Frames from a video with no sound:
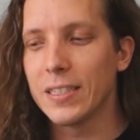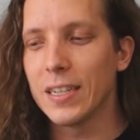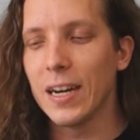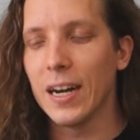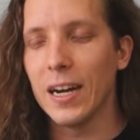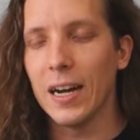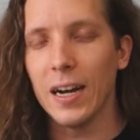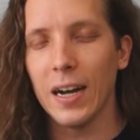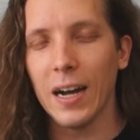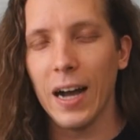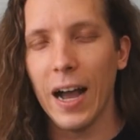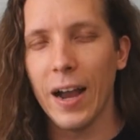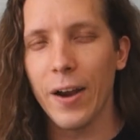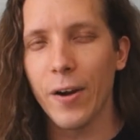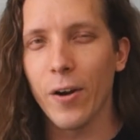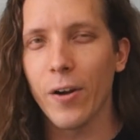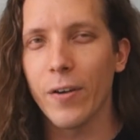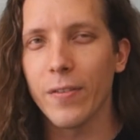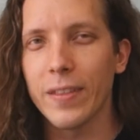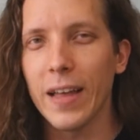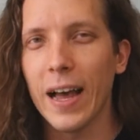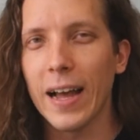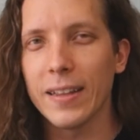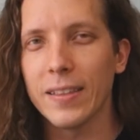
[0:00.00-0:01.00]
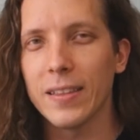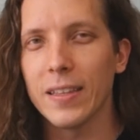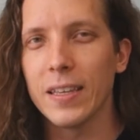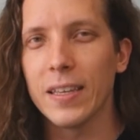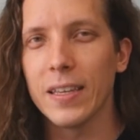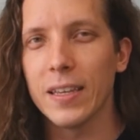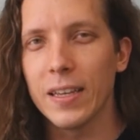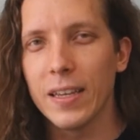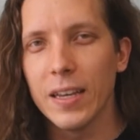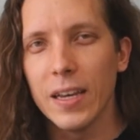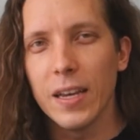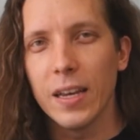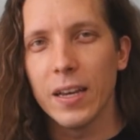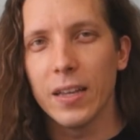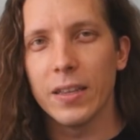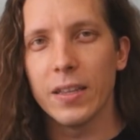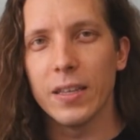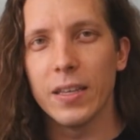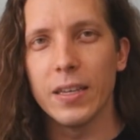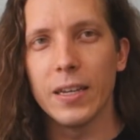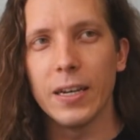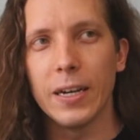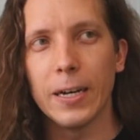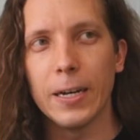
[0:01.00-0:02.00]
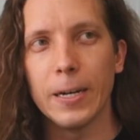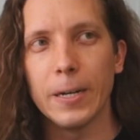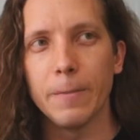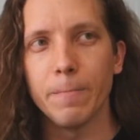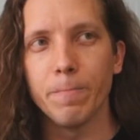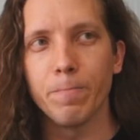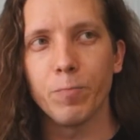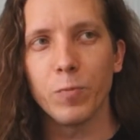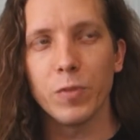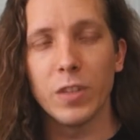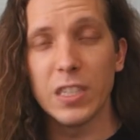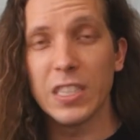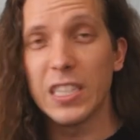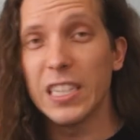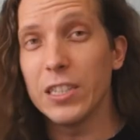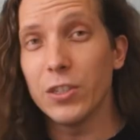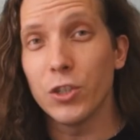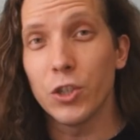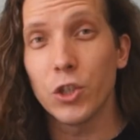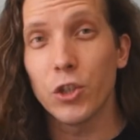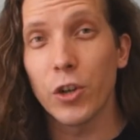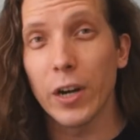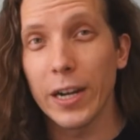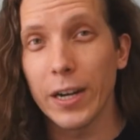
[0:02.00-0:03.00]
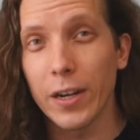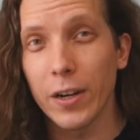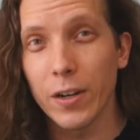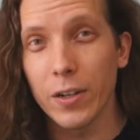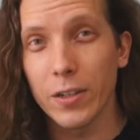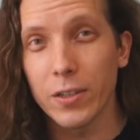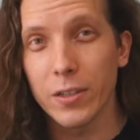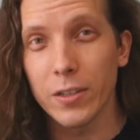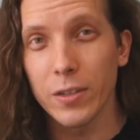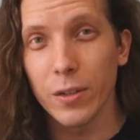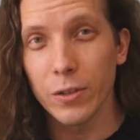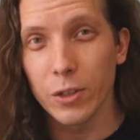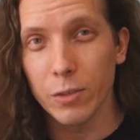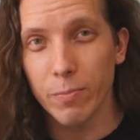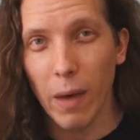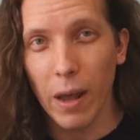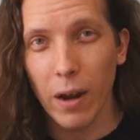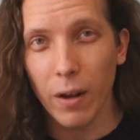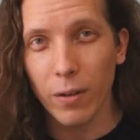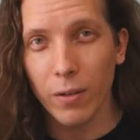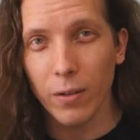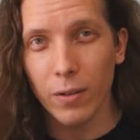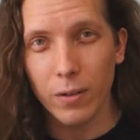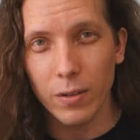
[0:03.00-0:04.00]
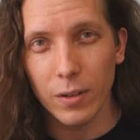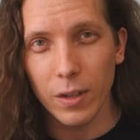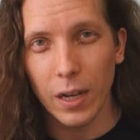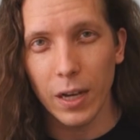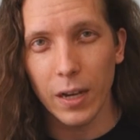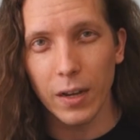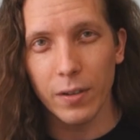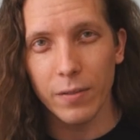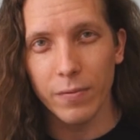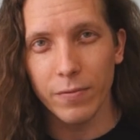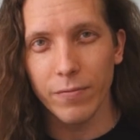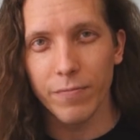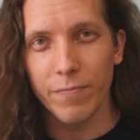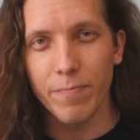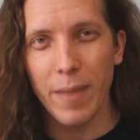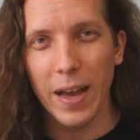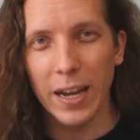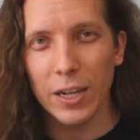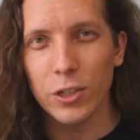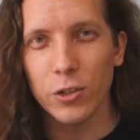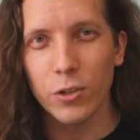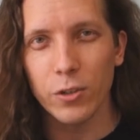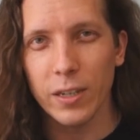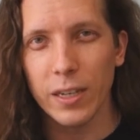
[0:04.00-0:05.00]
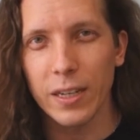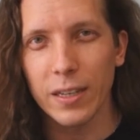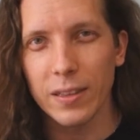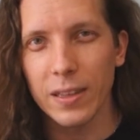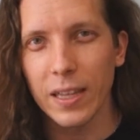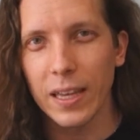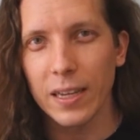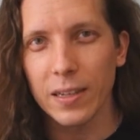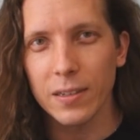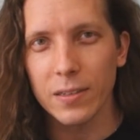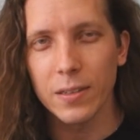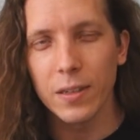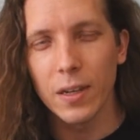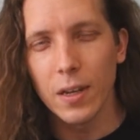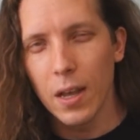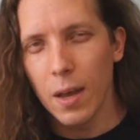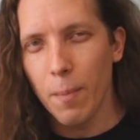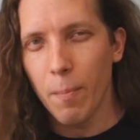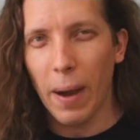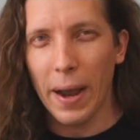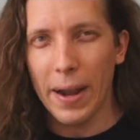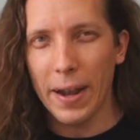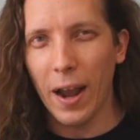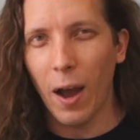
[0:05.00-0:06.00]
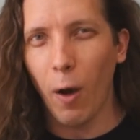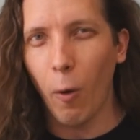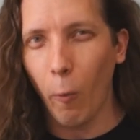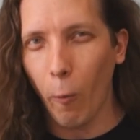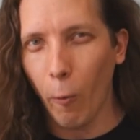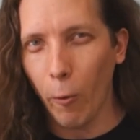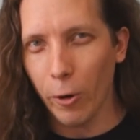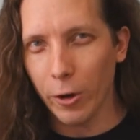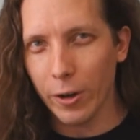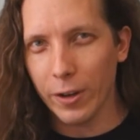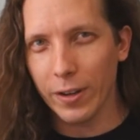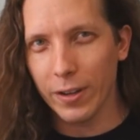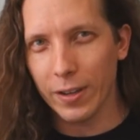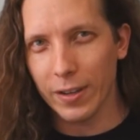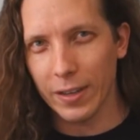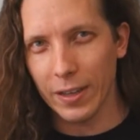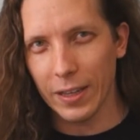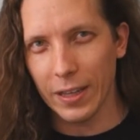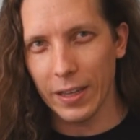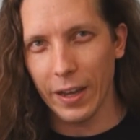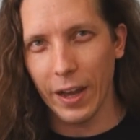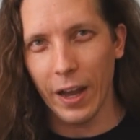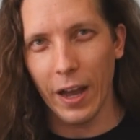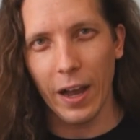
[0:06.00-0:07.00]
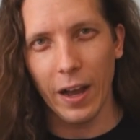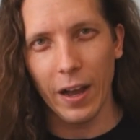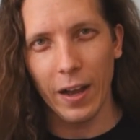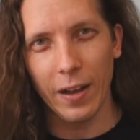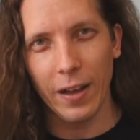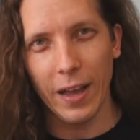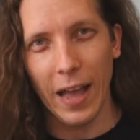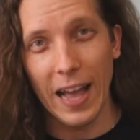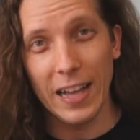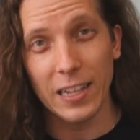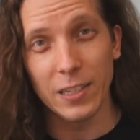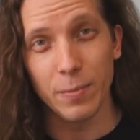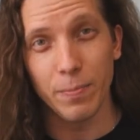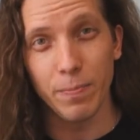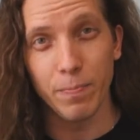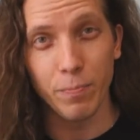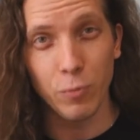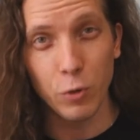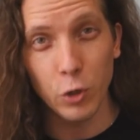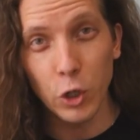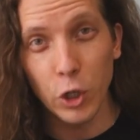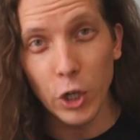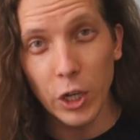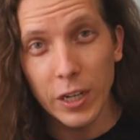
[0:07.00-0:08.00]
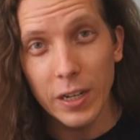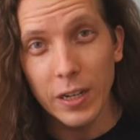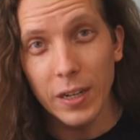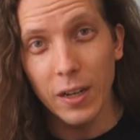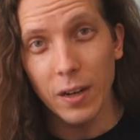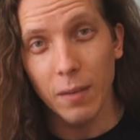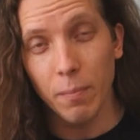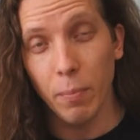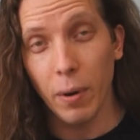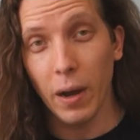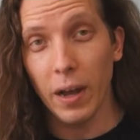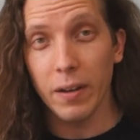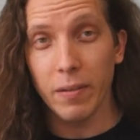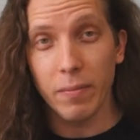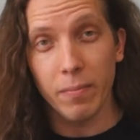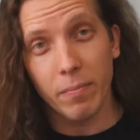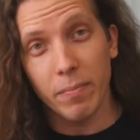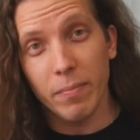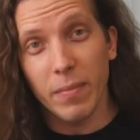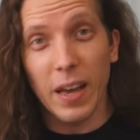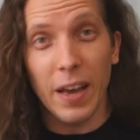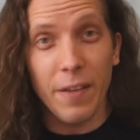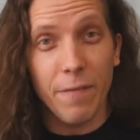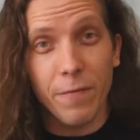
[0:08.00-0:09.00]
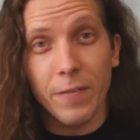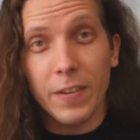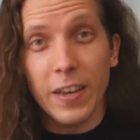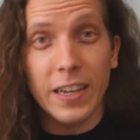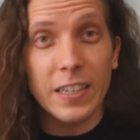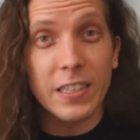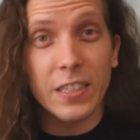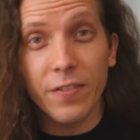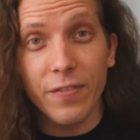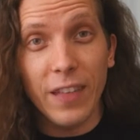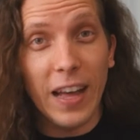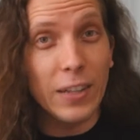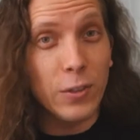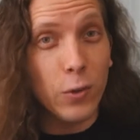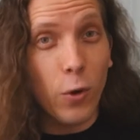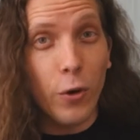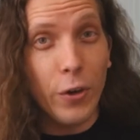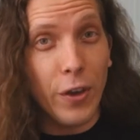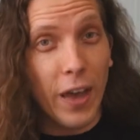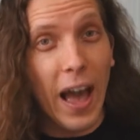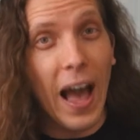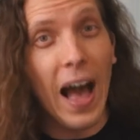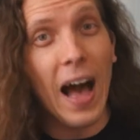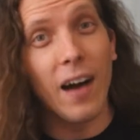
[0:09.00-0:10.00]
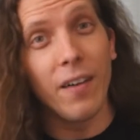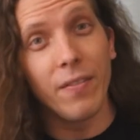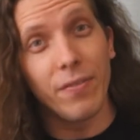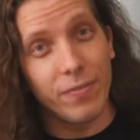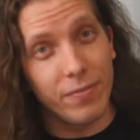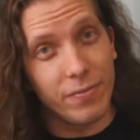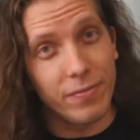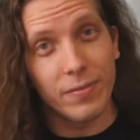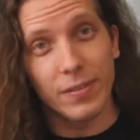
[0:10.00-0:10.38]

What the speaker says: I heard that the tea strainers, those metal mesh-looking things, might not work as good. But I guess if that's all you have,